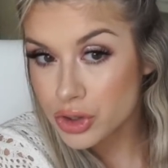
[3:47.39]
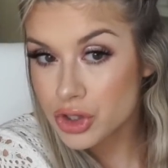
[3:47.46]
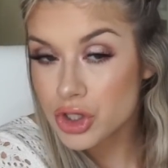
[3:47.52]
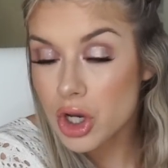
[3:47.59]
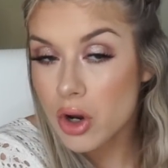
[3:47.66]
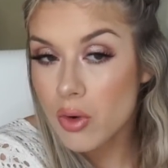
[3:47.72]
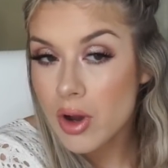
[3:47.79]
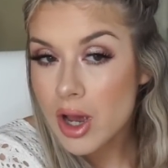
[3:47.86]

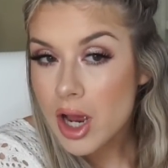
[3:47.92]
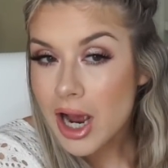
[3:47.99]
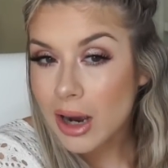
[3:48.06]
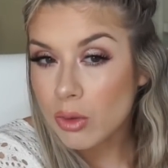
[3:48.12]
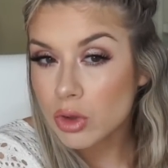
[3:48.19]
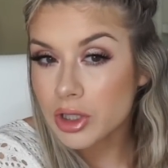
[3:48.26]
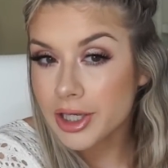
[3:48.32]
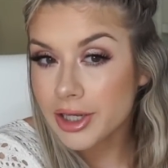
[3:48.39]
So
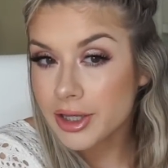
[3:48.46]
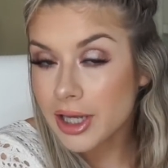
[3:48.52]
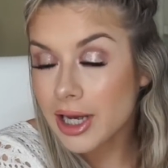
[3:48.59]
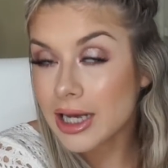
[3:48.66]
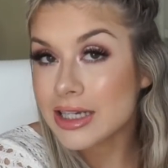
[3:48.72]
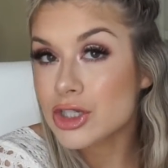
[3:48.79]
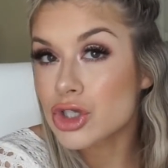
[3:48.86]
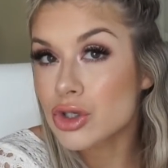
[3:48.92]
I will link
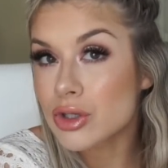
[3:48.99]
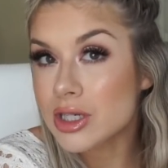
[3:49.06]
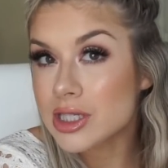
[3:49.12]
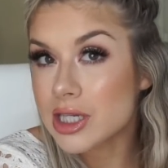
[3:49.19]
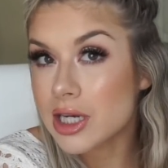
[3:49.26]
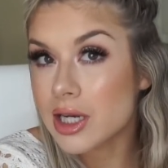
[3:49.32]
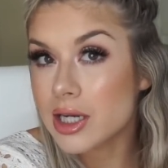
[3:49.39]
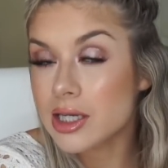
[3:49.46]
that as soon as
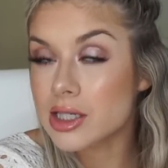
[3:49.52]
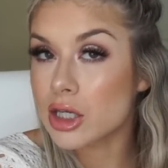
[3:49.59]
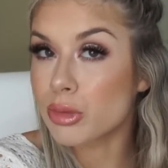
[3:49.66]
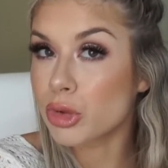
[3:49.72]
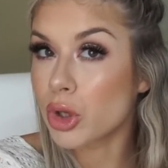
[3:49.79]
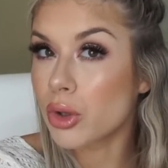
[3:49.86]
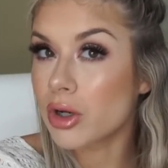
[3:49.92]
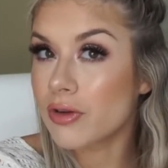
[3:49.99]
it is
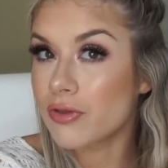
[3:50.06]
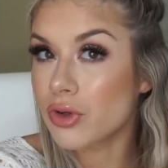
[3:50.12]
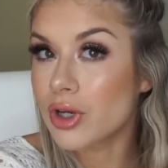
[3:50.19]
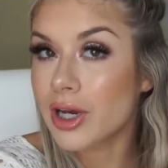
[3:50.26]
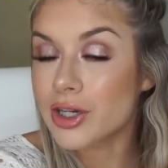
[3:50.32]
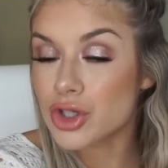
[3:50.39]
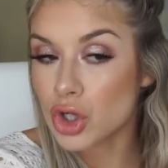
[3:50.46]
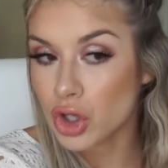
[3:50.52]
uploaded if you
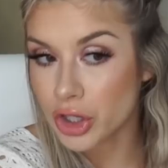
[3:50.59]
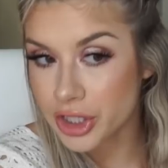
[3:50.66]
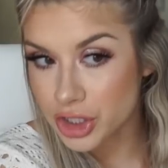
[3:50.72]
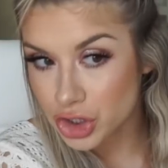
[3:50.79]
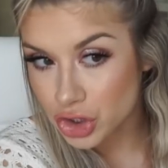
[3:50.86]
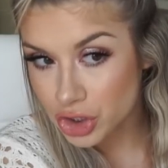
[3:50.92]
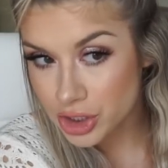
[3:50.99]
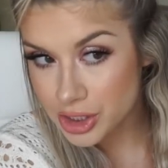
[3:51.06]
guys are
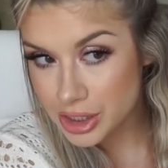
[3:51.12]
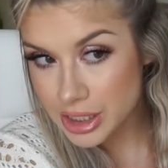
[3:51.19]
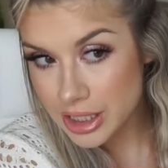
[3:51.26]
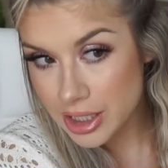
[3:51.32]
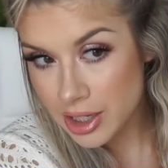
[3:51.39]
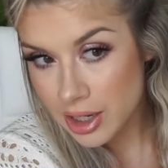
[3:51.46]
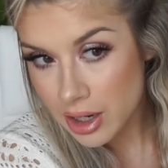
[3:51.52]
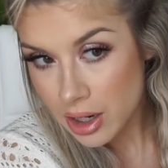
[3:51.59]

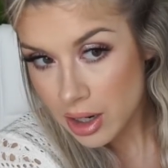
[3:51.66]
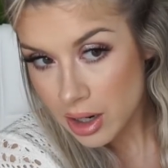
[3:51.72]
interested.